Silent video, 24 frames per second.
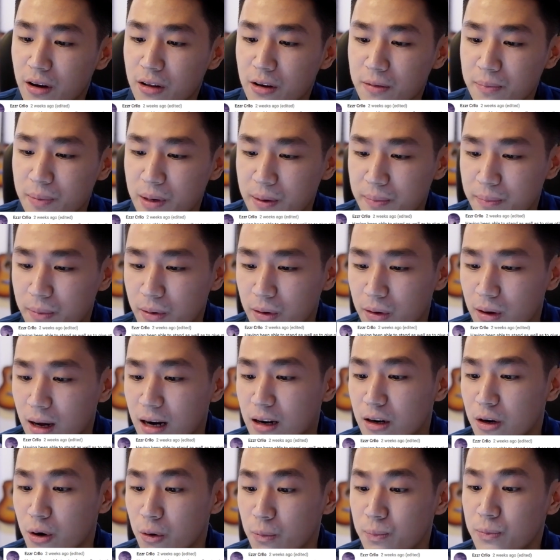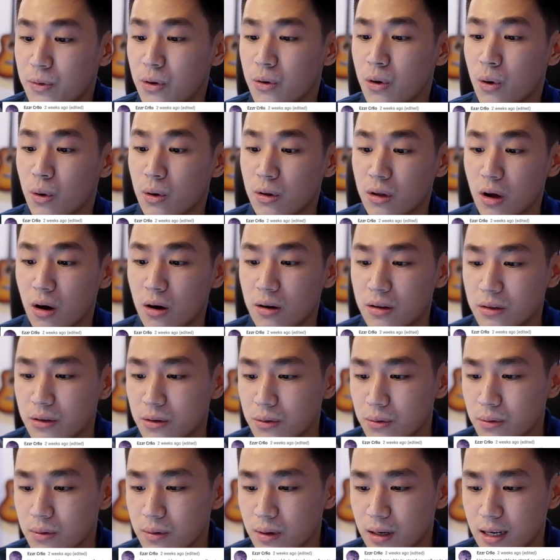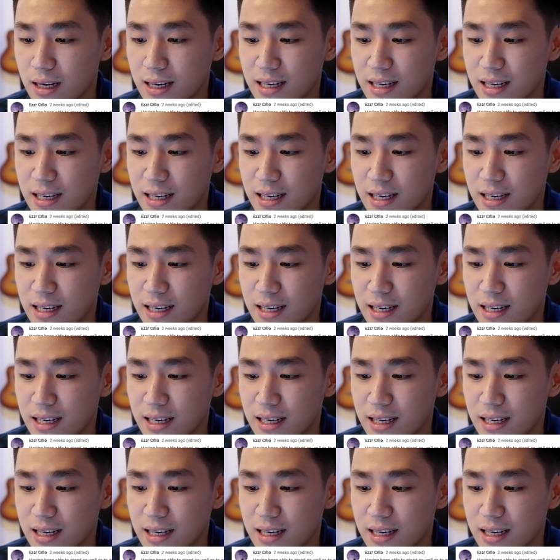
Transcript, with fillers: other people a rope to hold on to